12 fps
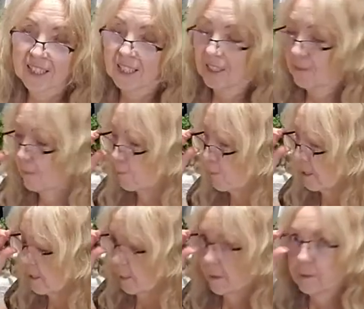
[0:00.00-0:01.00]
little
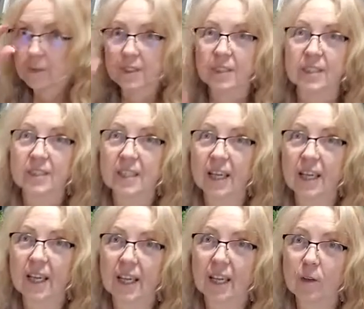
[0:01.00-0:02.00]
recipe for
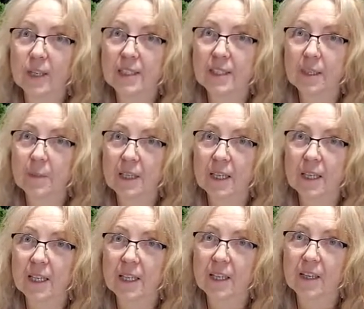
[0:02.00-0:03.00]
today. Oh, I see
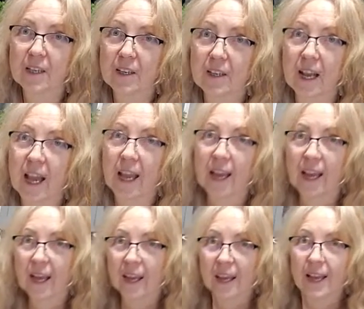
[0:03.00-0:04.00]
Manek here.
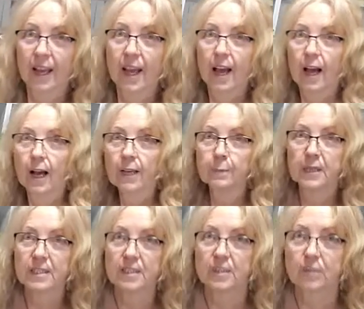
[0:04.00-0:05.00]
Hey, I
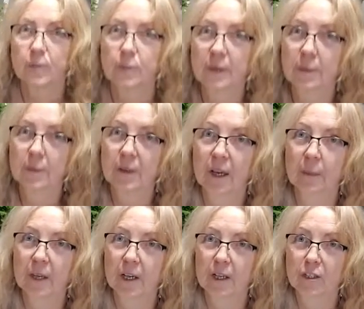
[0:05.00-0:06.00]
missed a few people
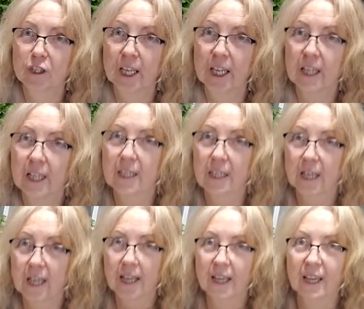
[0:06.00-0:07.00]
coming on. Jane,
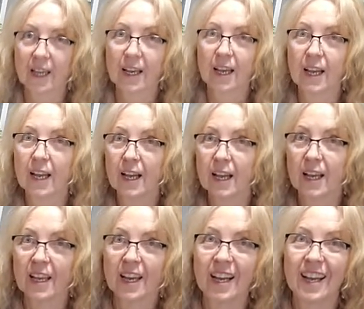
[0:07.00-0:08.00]
hey.
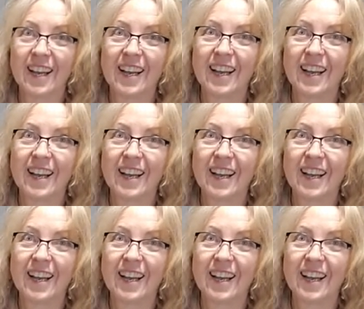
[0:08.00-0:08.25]
Yeah.